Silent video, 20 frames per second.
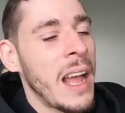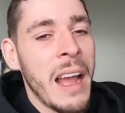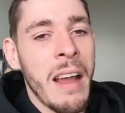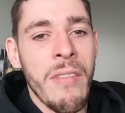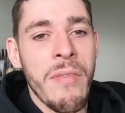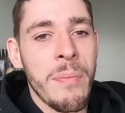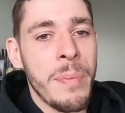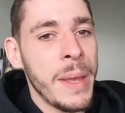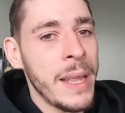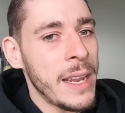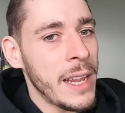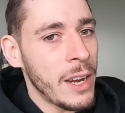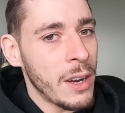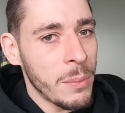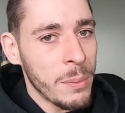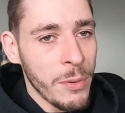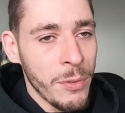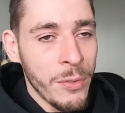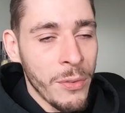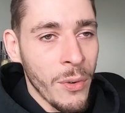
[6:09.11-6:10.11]
I've been
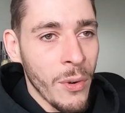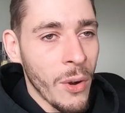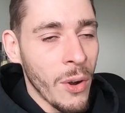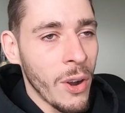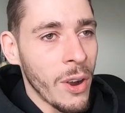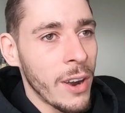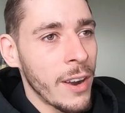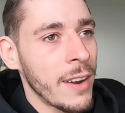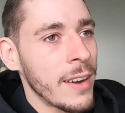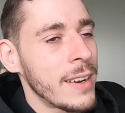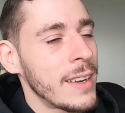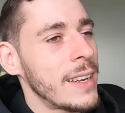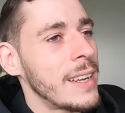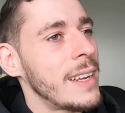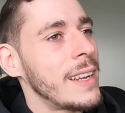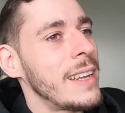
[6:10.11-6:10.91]
here before.